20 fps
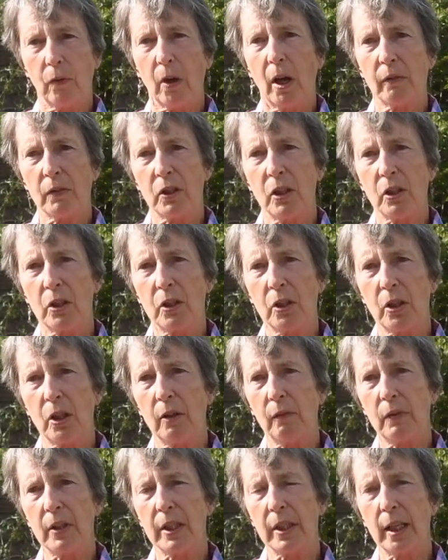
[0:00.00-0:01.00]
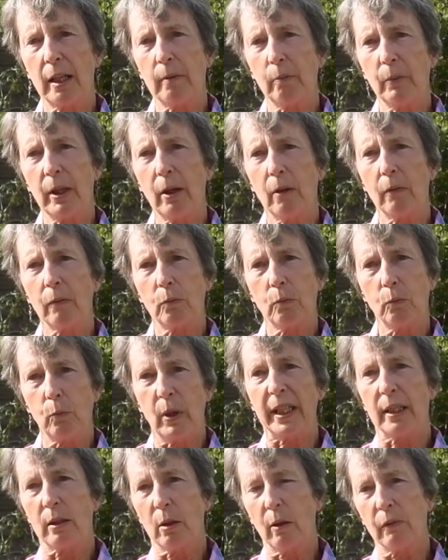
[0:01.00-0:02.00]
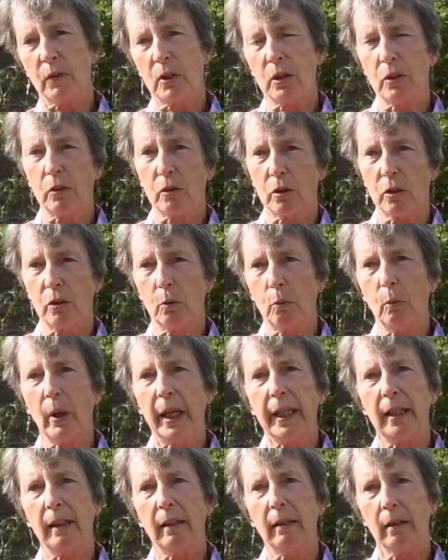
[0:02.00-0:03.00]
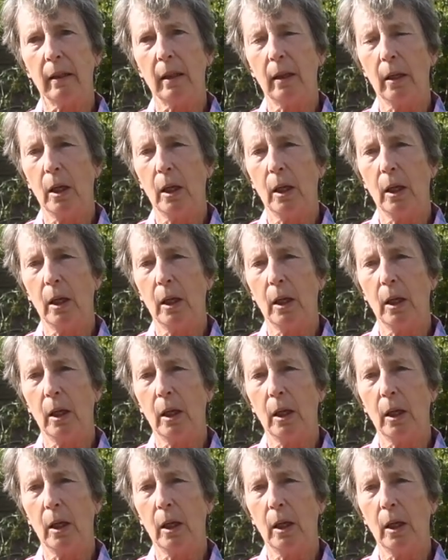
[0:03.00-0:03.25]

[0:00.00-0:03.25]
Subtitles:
after the service, then we went off to the wake.